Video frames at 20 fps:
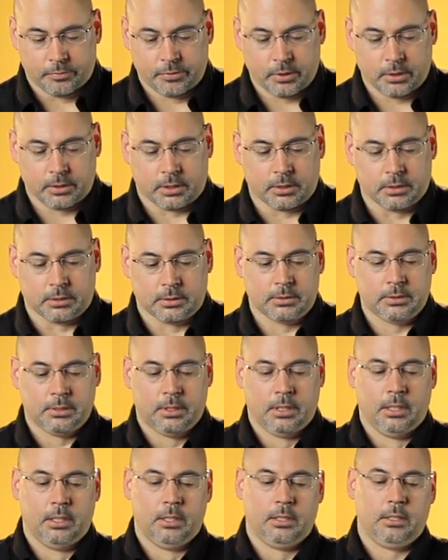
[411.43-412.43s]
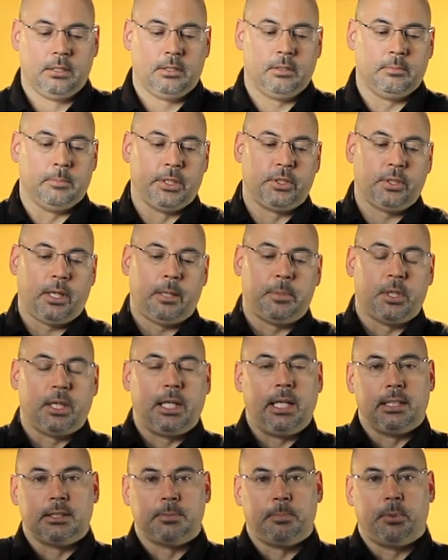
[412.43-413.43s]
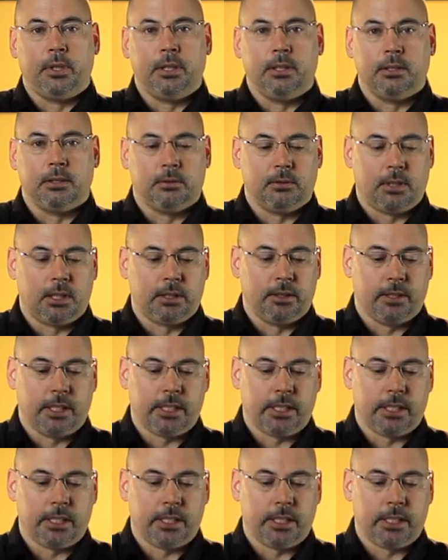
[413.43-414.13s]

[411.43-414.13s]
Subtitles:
vertical, my tripod head's pointing in the wrong